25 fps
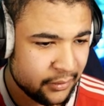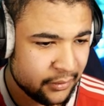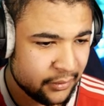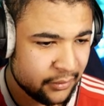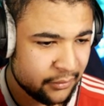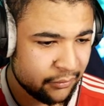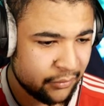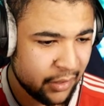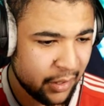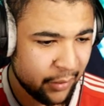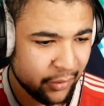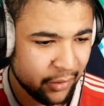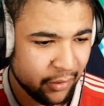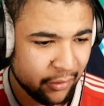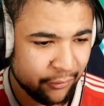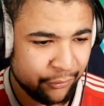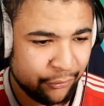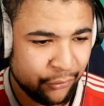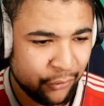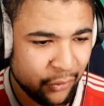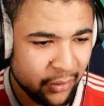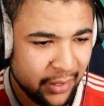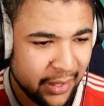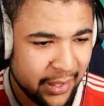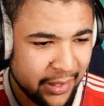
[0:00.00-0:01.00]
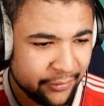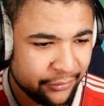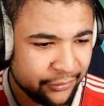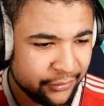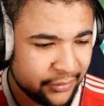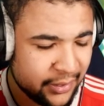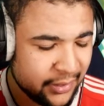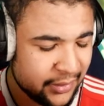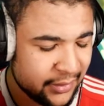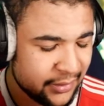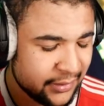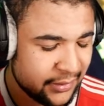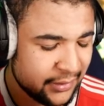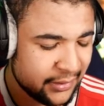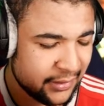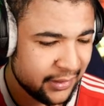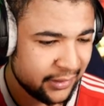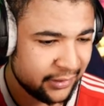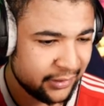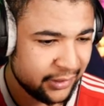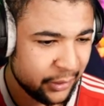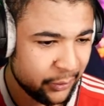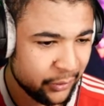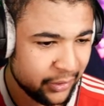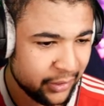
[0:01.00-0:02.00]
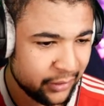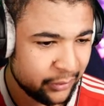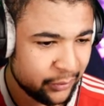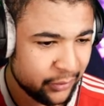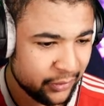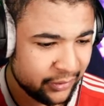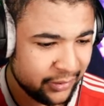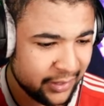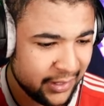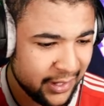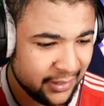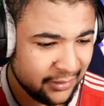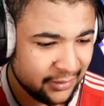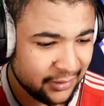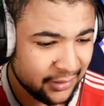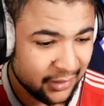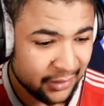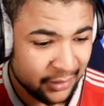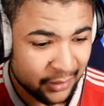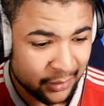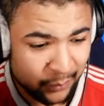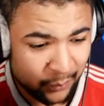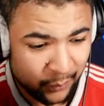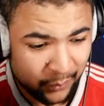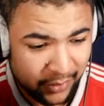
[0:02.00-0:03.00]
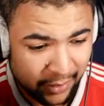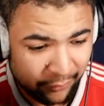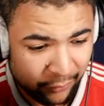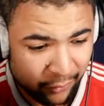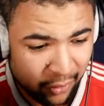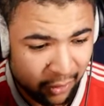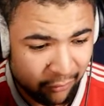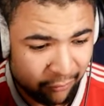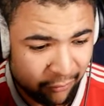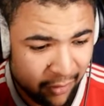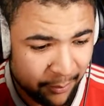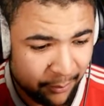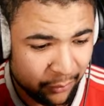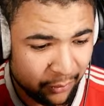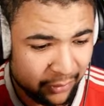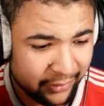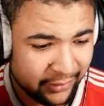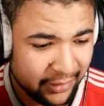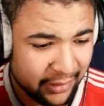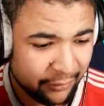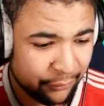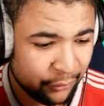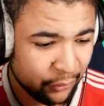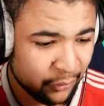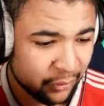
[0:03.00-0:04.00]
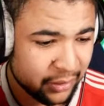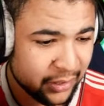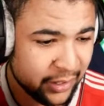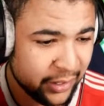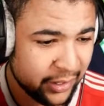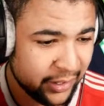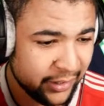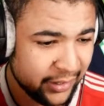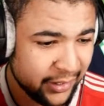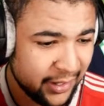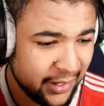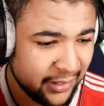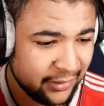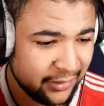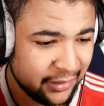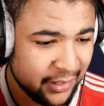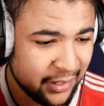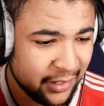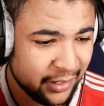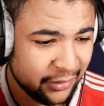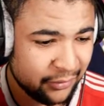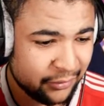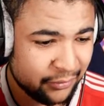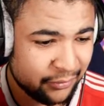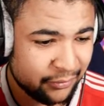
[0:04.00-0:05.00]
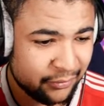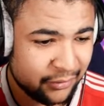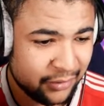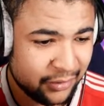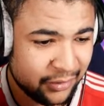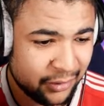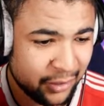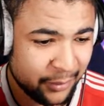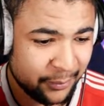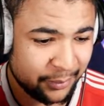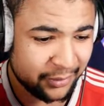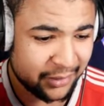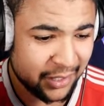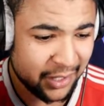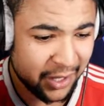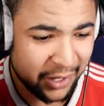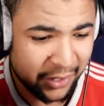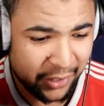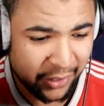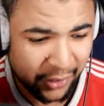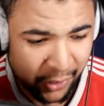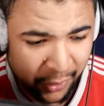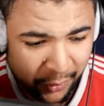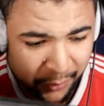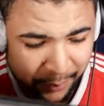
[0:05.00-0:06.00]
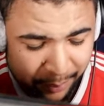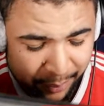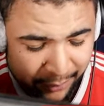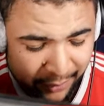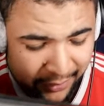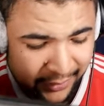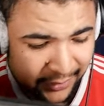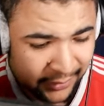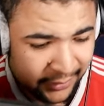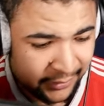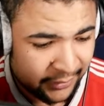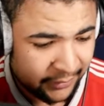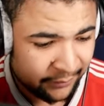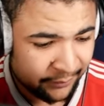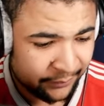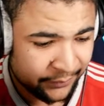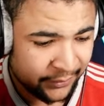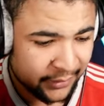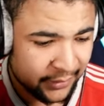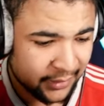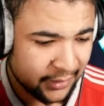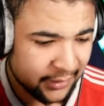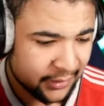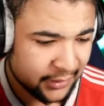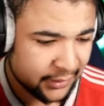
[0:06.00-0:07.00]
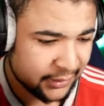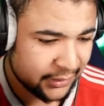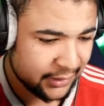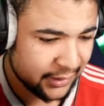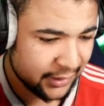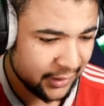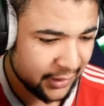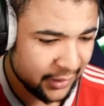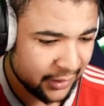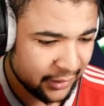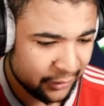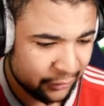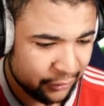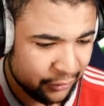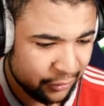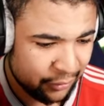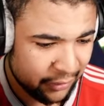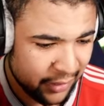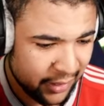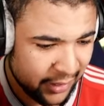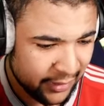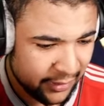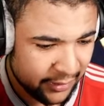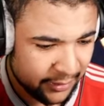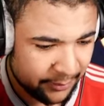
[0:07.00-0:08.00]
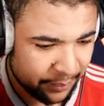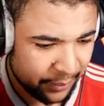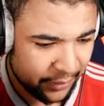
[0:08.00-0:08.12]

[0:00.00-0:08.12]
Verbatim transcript: Right, we've got four left. Let's see what this one says. We have got Rumble as our fourth card. Is it a superstar? Nope. It's another train up.